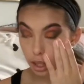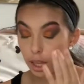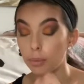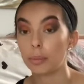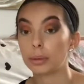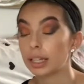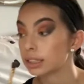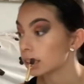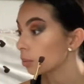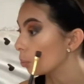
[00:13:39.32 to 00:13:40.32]
It will
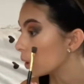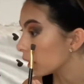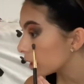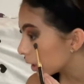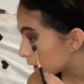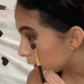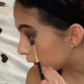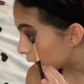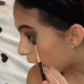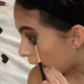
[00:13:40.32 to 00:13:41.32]
blend in with
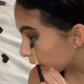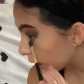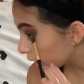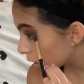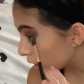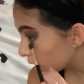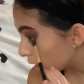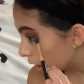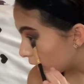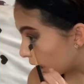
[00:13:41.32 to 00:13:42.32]
the
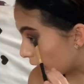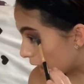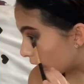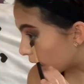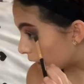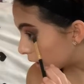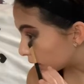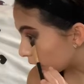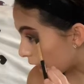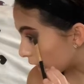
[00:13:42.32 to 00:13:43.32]
eyeliner.
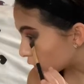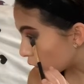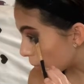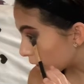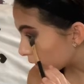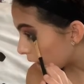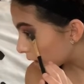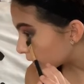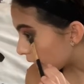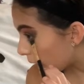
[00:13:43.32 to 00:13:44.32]
And I don't want
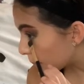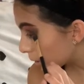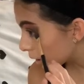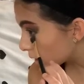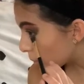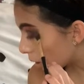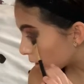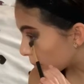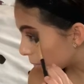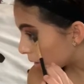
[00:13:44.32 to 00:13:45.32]
that to happen because I want
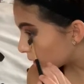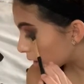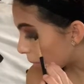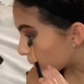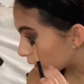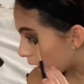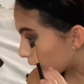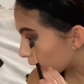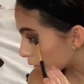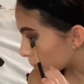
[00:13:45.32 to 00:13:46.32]
the
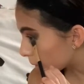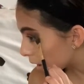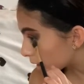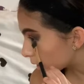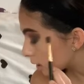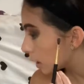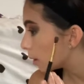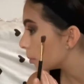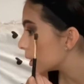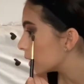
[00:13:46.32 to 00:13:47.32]
eyeliner to be a
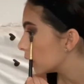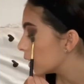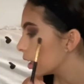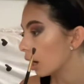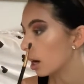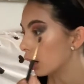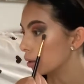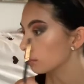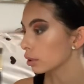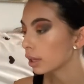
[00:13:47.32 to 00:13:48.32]
statement
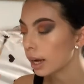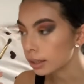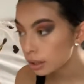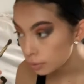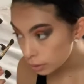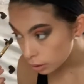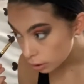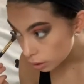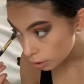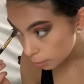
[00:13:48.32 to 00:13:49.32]
kind of
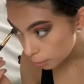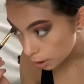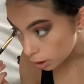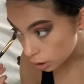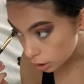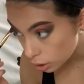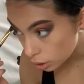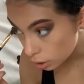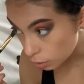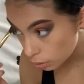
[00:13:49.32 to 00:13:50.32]
piece
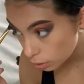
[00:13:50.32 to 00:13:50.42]
too.